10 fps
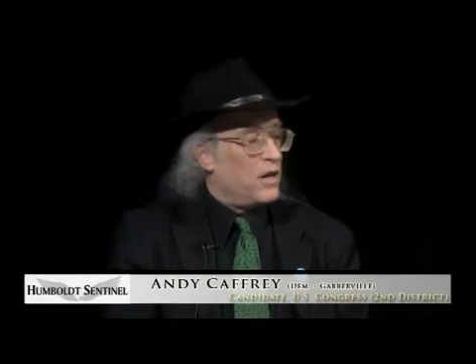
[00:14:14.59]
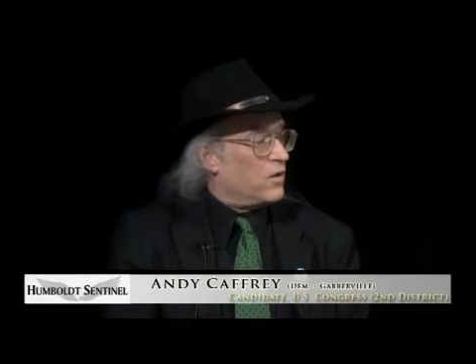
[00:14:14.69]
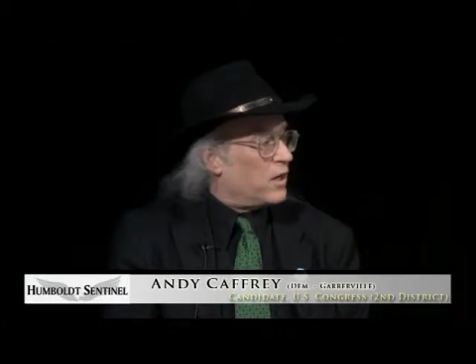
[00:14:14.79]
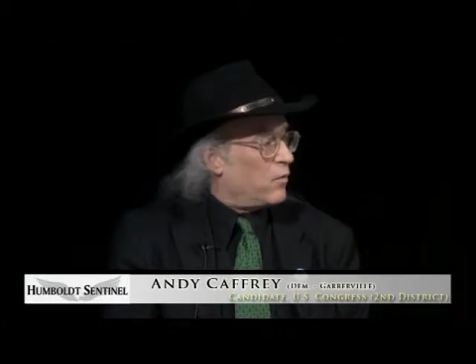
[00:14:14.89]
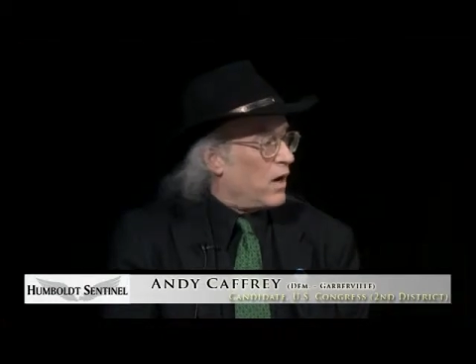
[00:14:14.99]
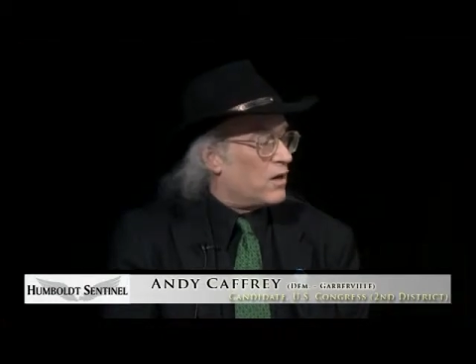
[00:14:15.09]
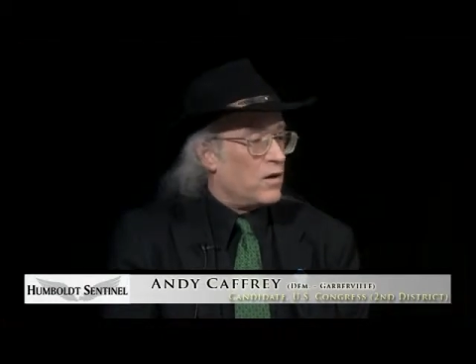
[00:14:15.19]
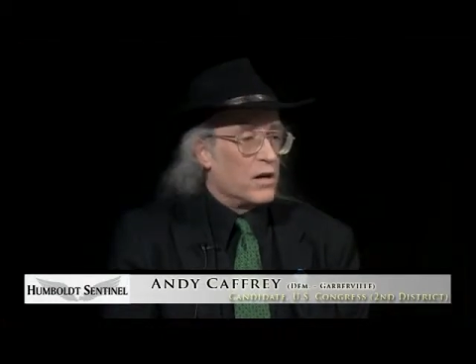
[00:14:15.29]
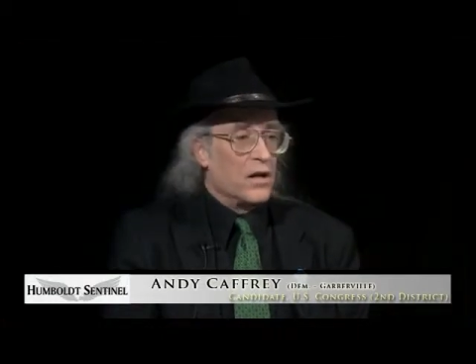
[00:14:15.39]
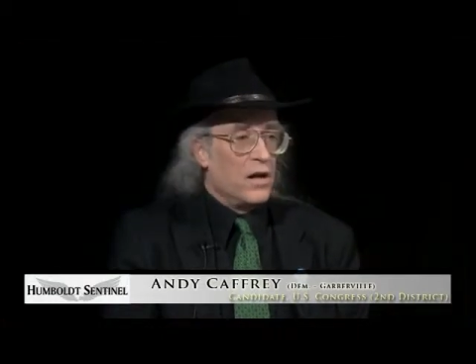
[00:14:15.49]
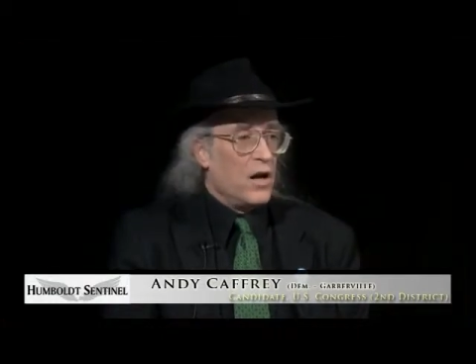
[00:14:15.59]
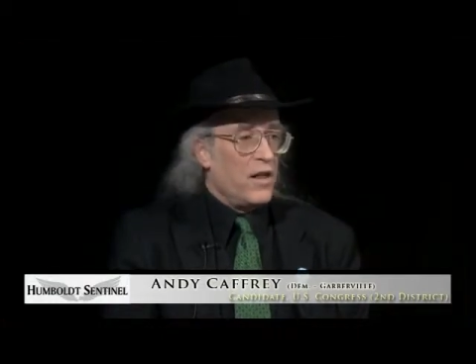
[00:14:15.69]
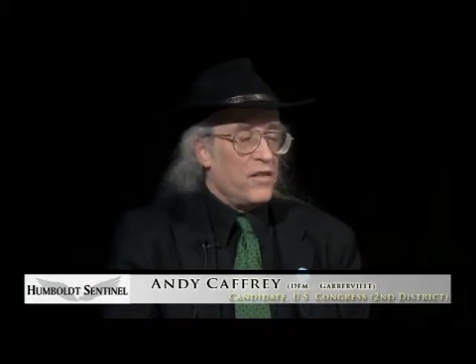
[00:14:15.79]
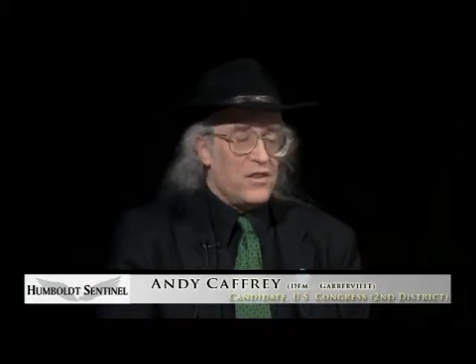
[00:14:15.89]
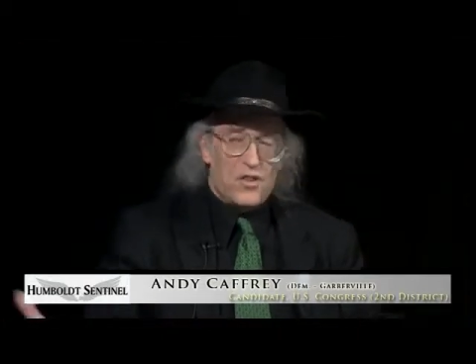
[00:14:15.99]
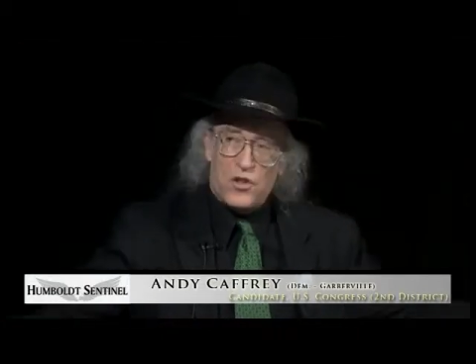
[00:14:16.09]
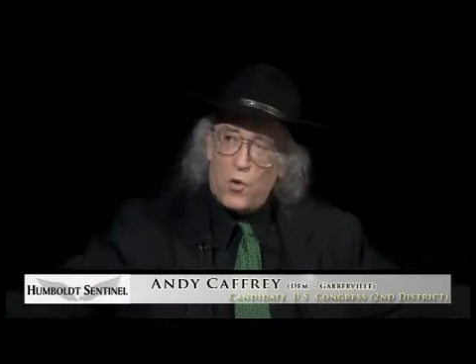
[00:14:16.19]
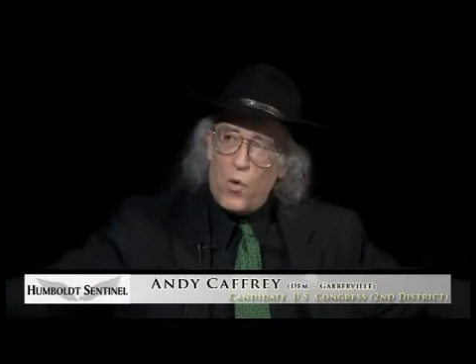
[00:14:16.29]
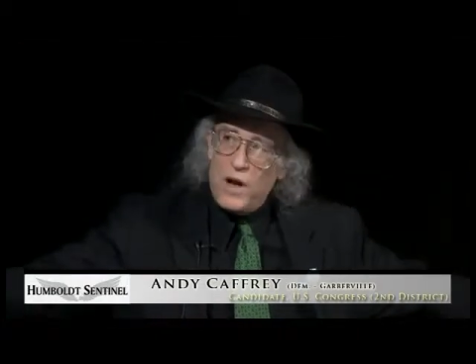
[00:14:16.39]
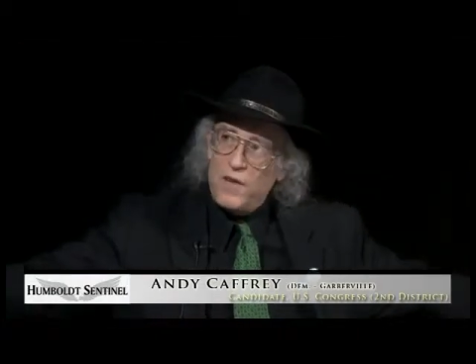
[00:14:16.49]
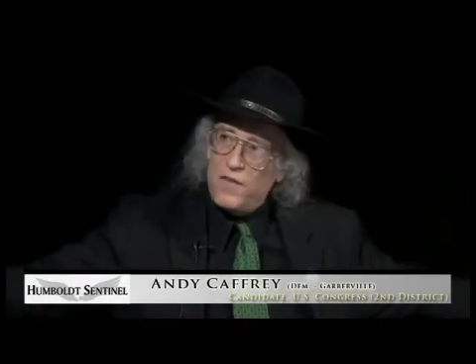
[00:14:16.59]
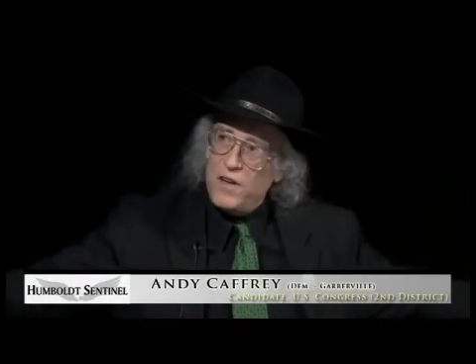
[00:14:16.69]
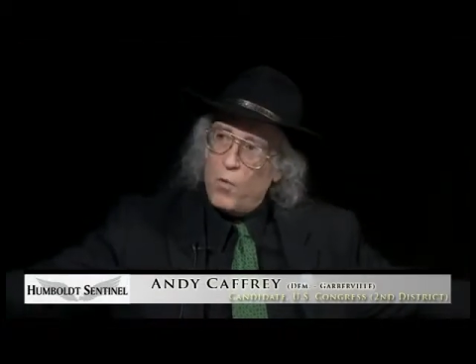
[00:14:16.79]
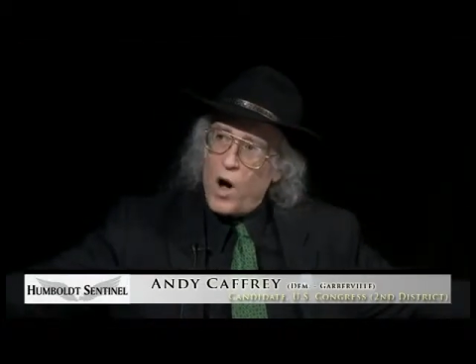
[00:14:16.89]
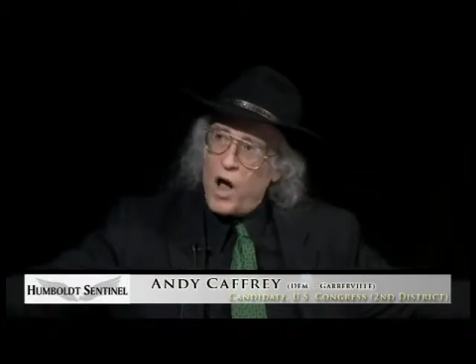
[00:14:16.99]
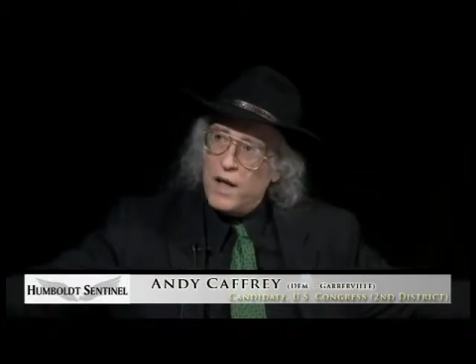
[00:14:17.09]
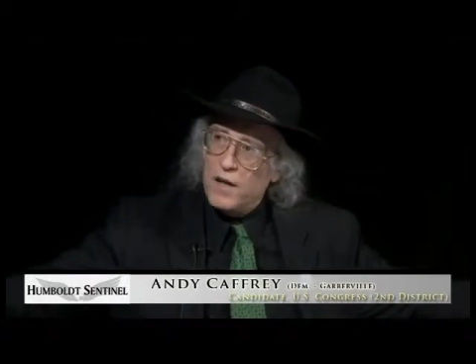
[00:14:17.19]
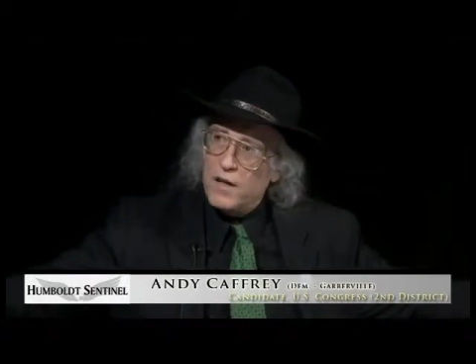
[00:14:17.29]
and looking around going, this is 20 feet wide.